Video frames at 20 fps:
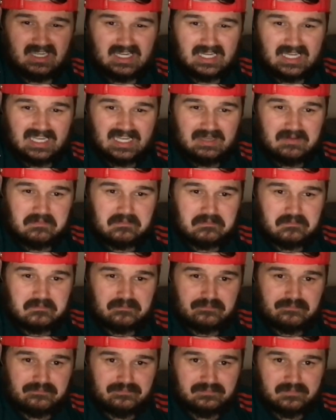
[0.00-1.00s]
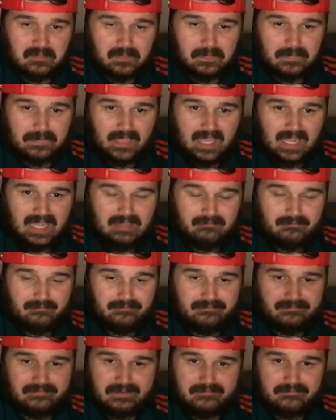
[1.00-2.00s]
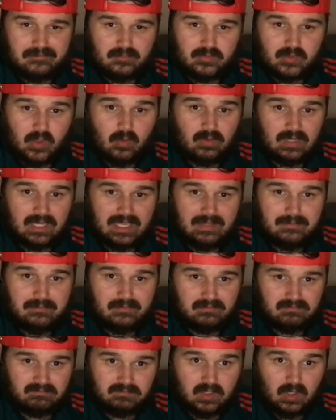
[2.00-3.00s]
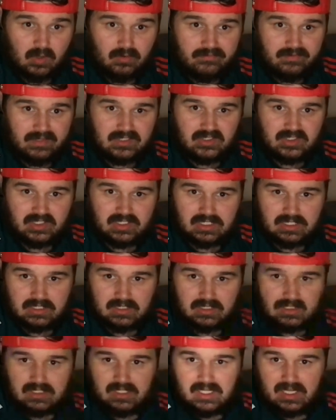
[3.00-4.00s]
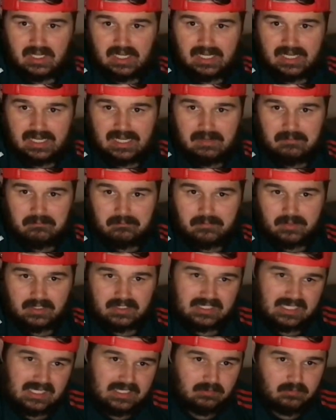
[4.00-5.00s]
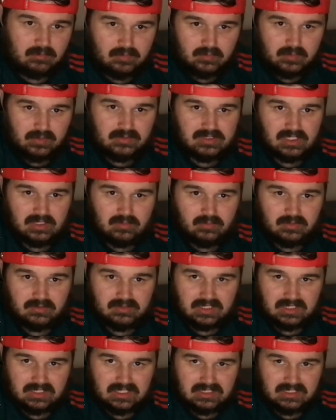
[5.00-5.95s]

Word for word: Um, if if you don't let him go eventually, um, but yeah, we'll, we'll see, we'll see.